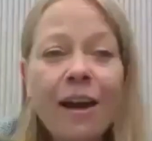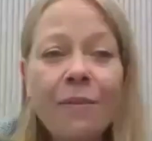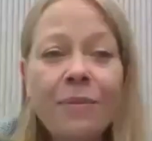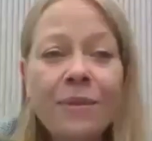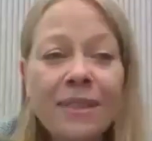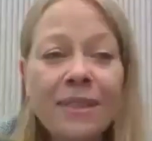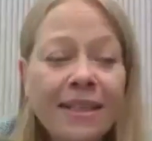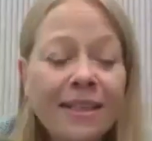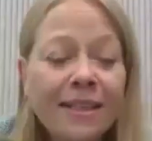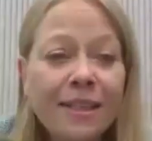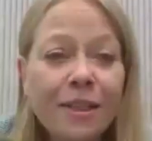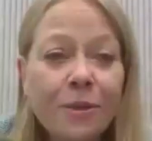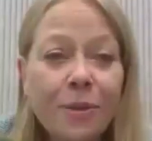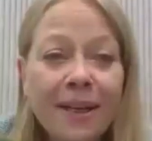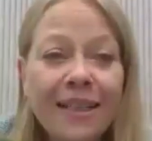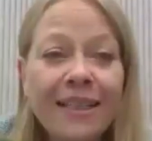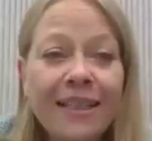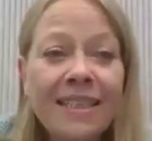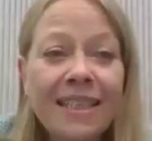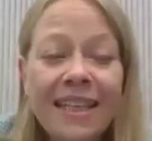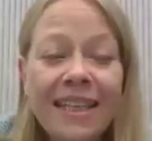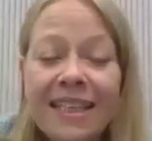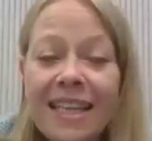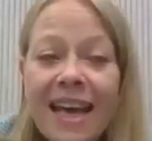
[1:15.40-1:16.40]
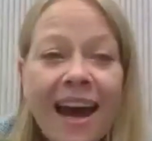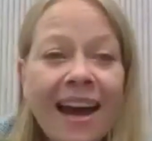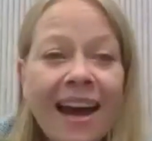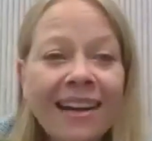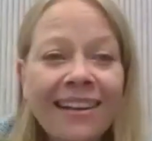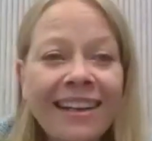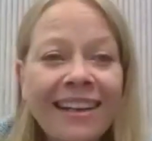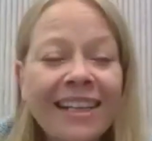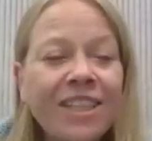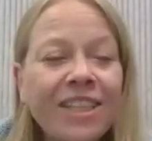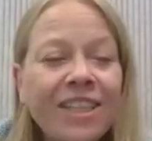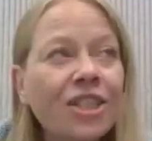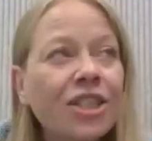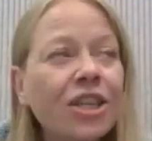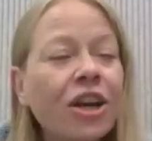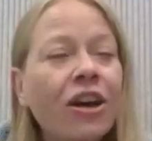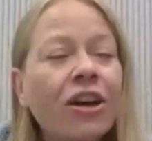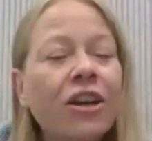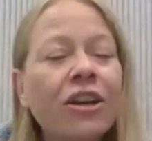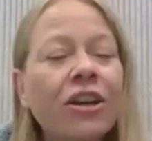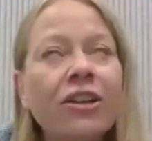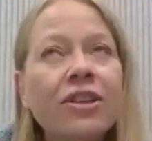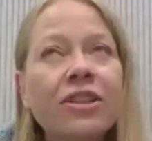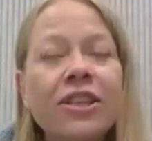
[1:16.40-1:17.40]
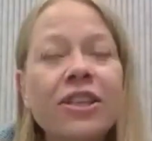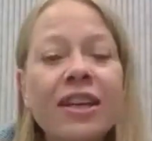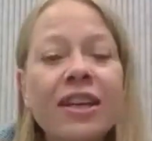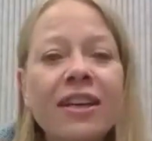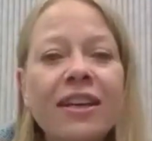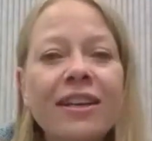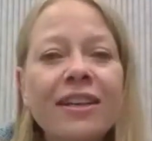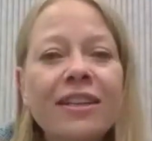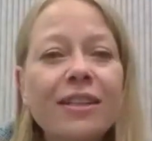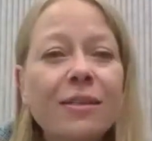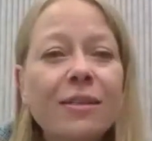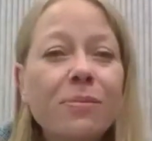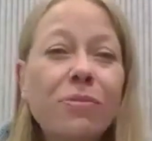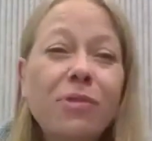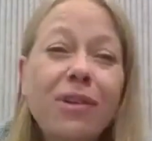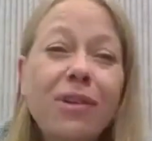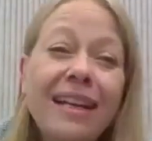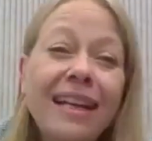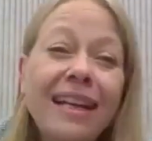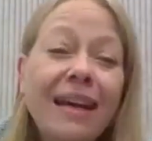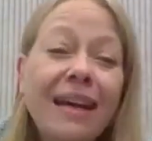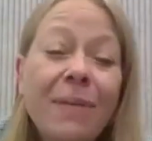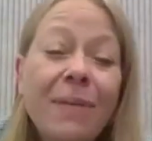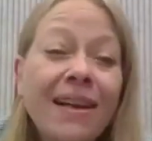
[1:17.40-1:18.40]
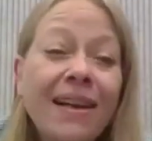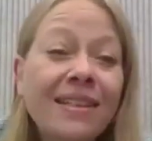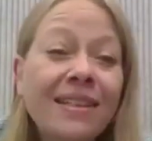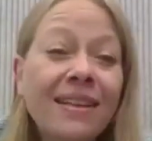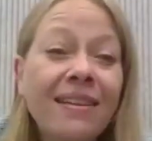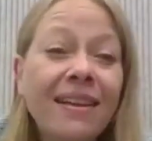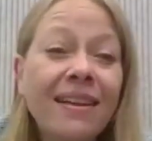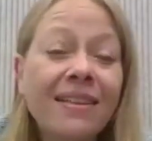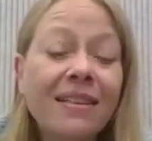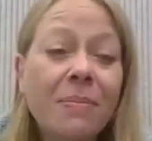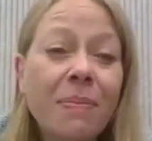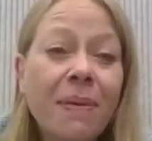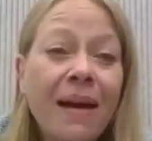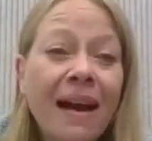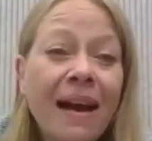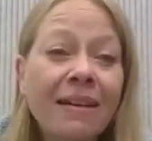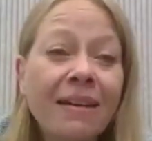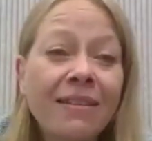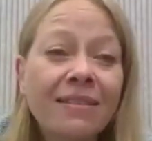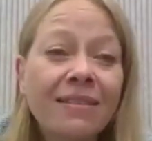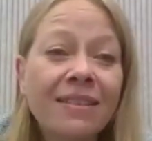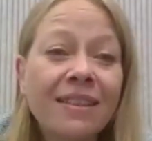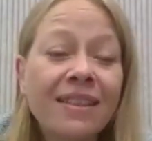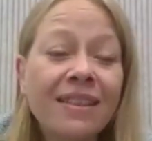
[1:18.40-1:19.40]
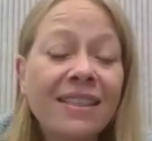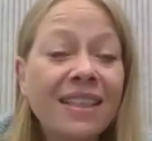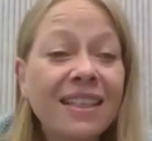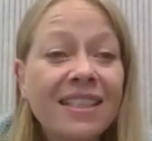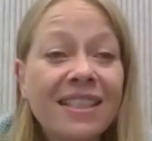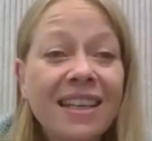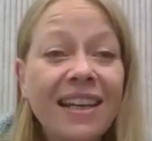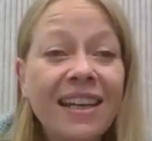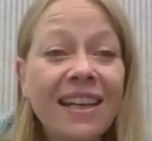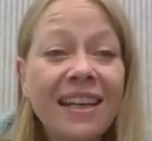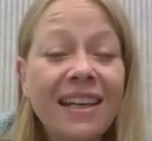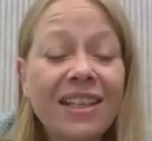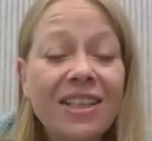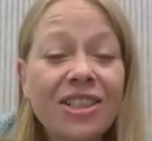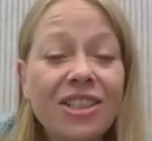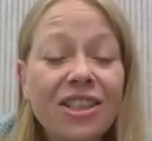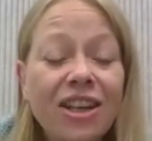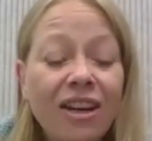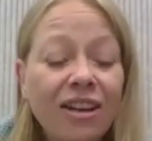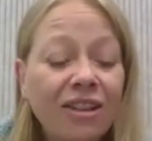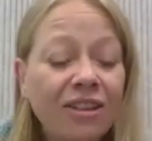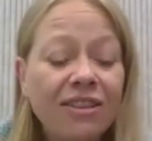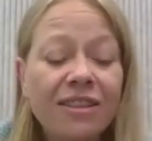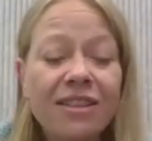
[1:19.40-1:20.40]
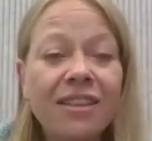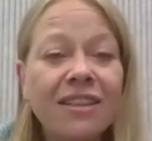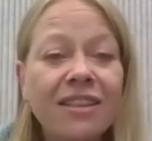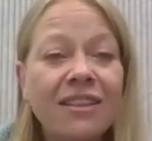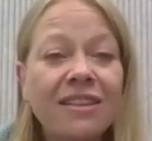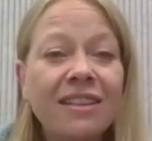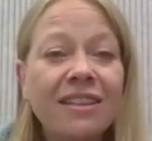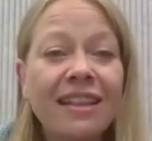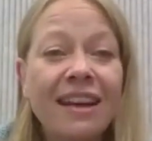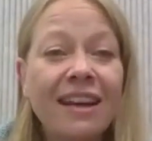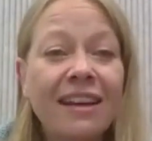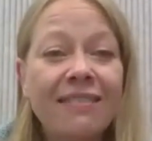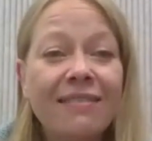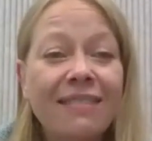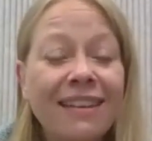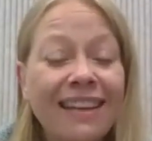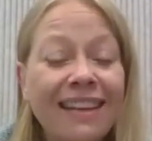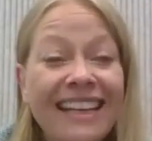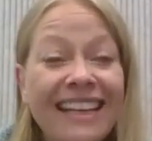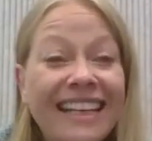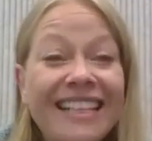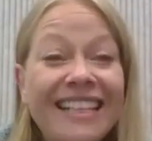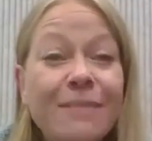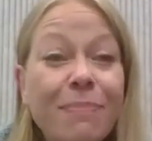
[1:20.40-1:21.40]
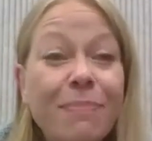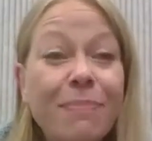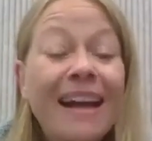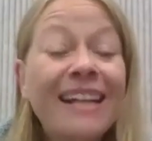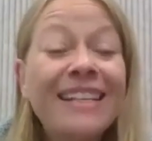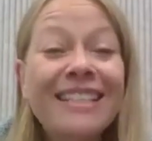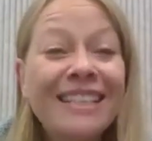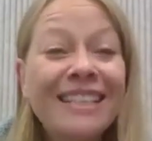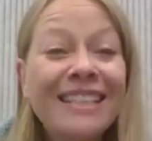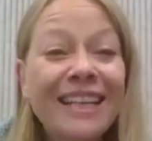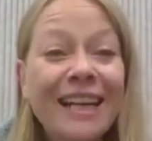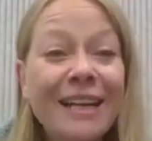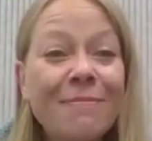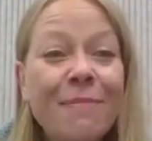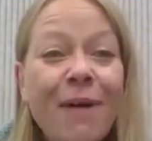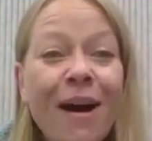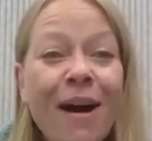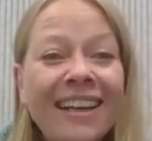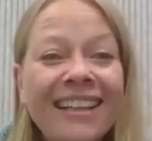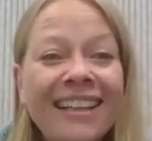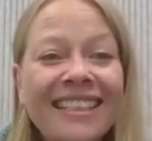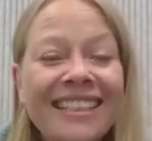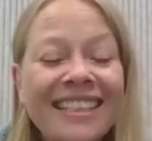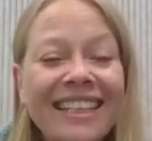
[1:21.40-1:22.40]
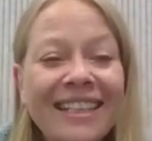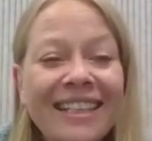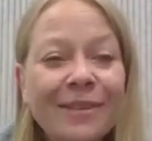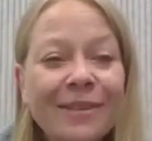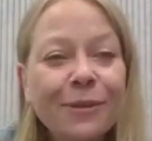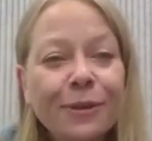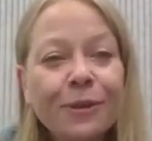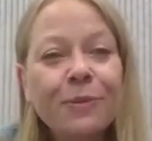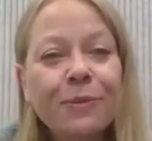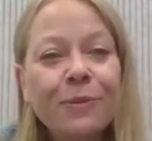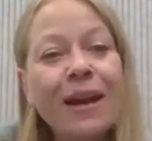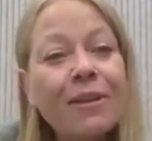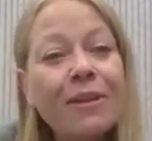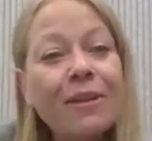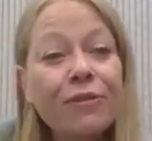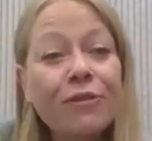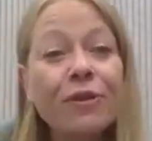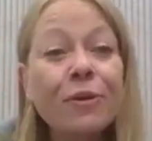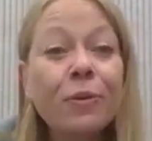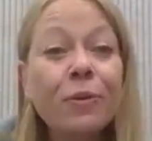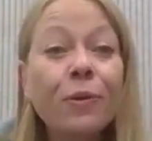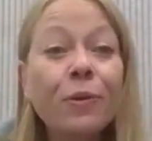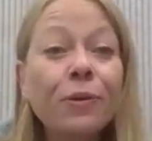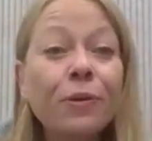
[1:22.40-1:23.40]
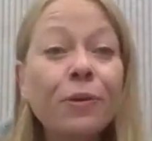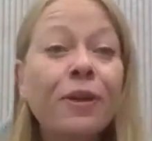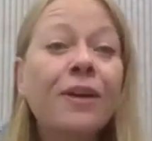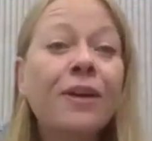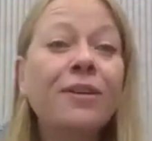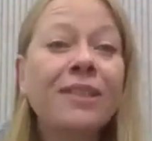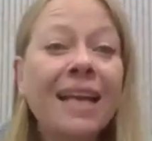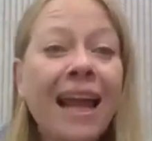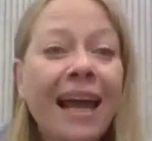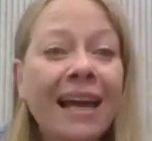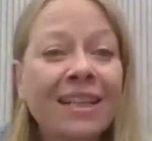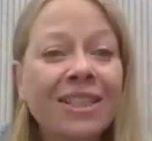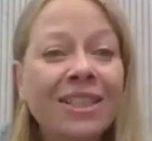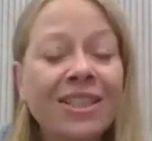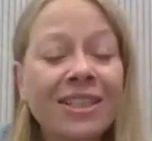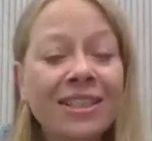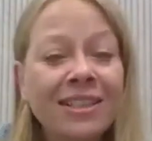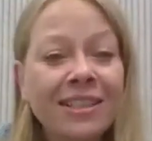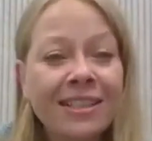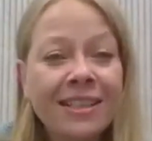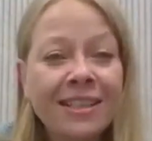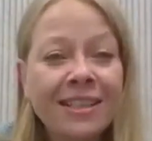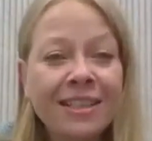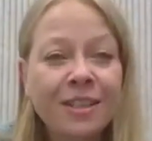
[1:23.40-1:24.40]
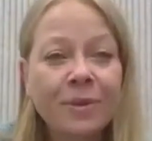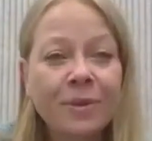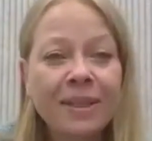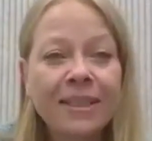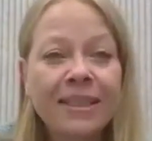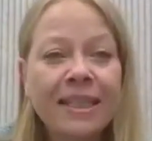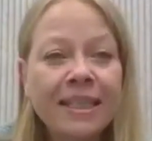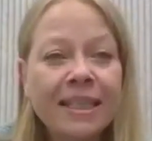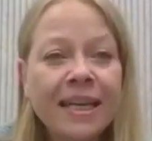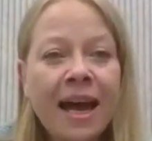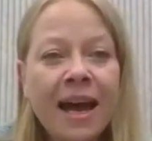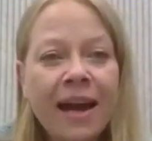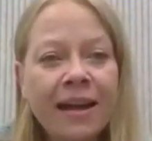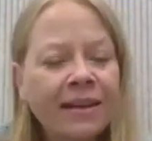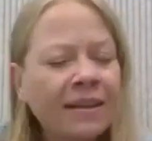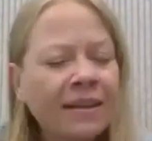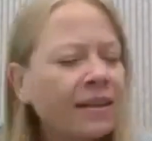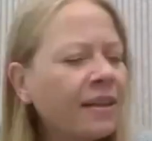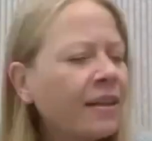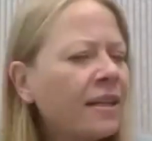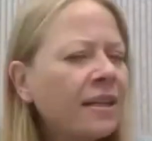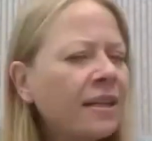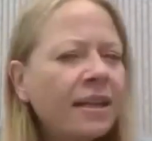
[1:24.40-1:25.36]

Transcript: since 2010. It shows some really amazing things about the city. It shows that they're independently minded all the way through all those elections since 2010.